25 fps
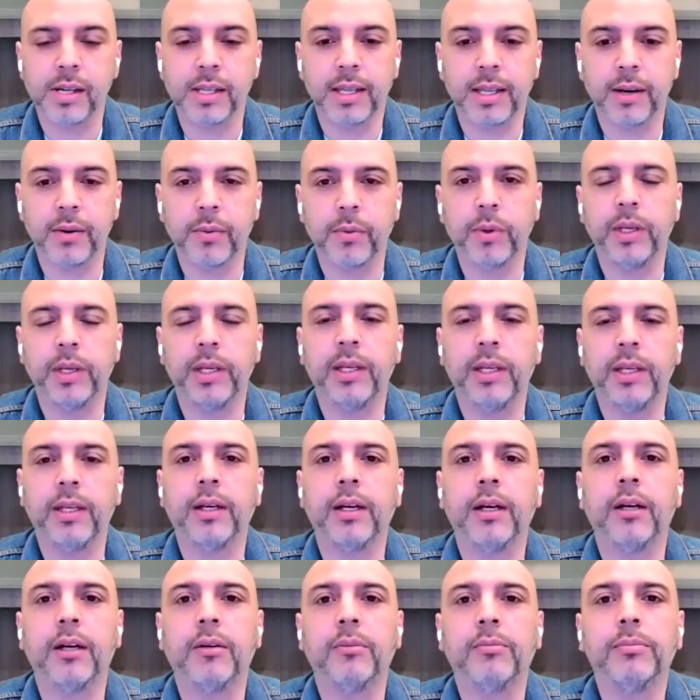that we
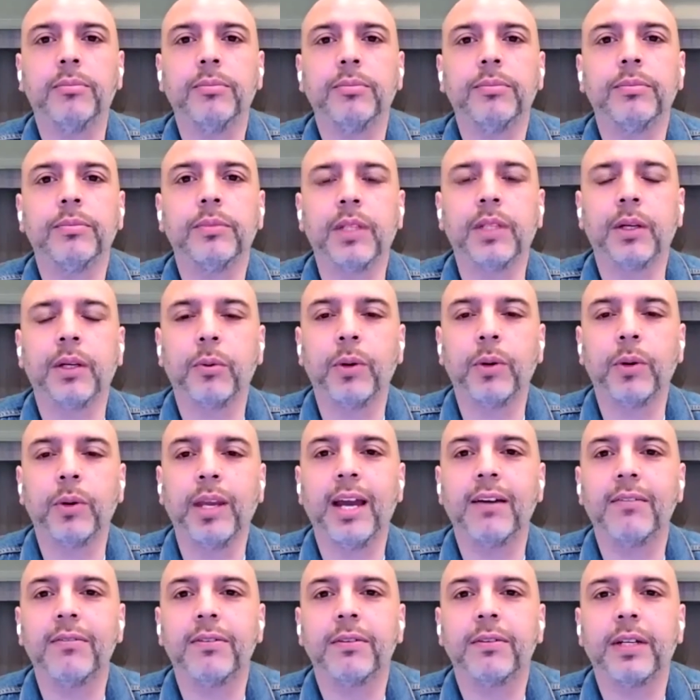
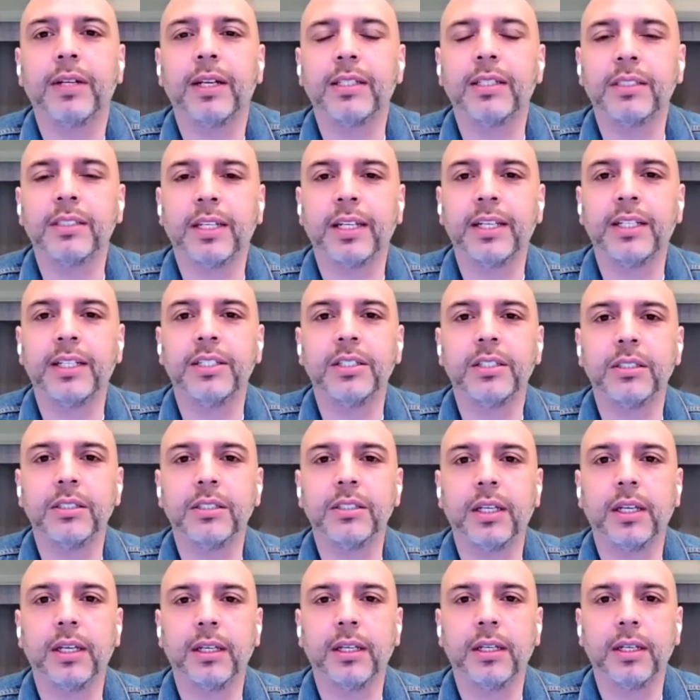have as an
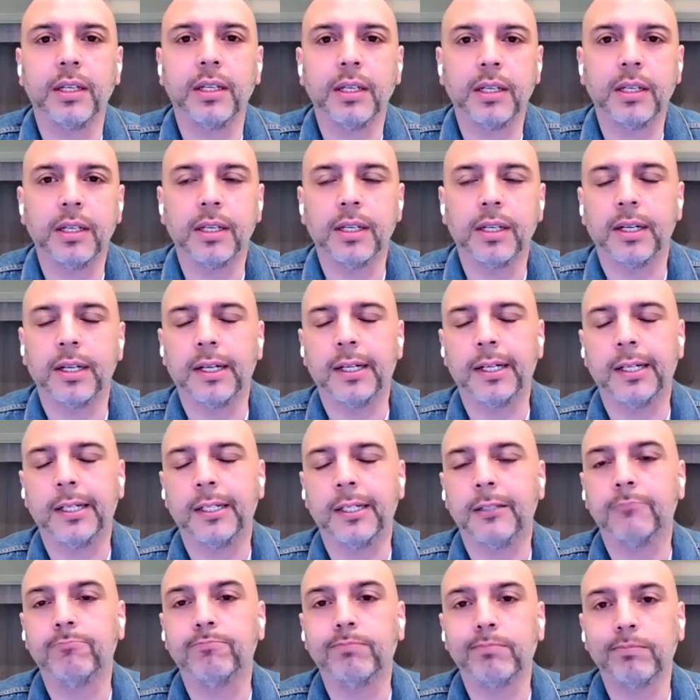agency,
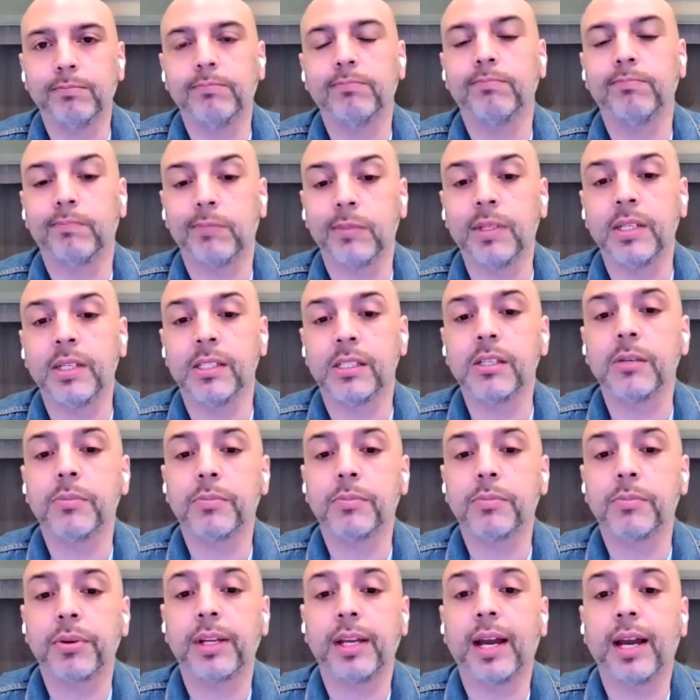it's a
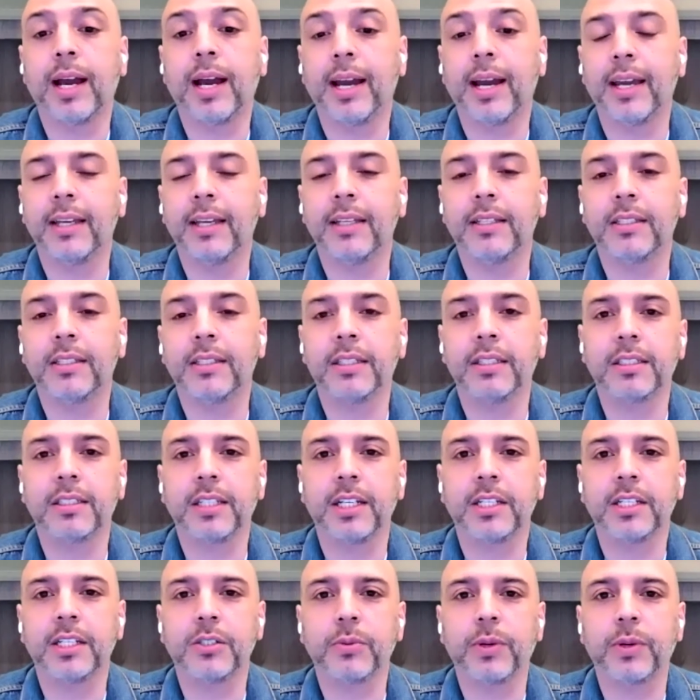pretty high
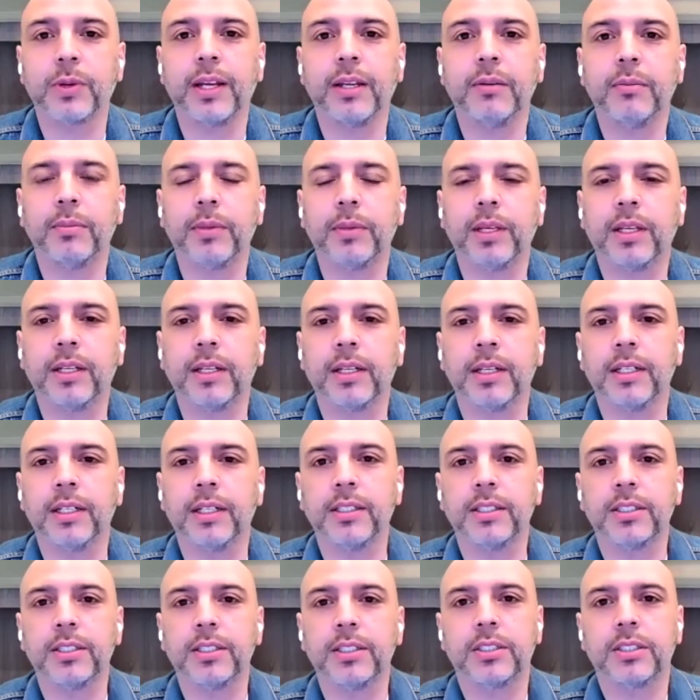success rate
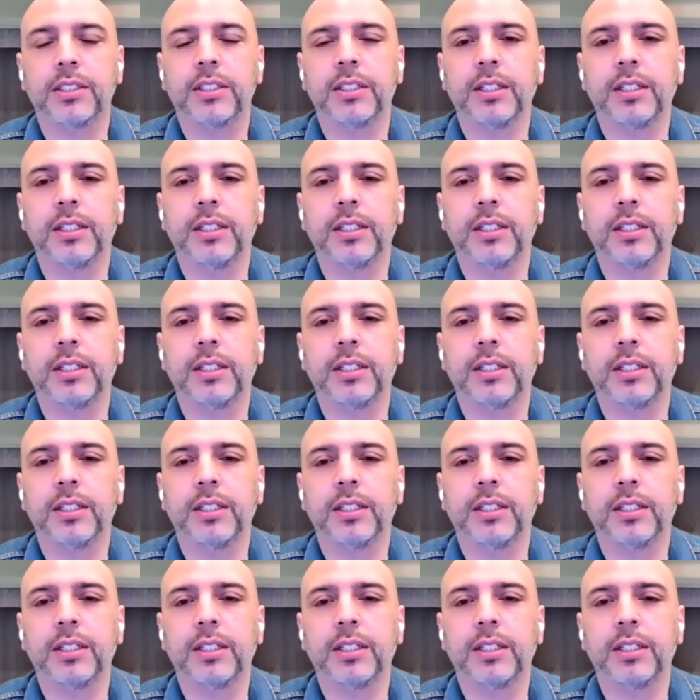because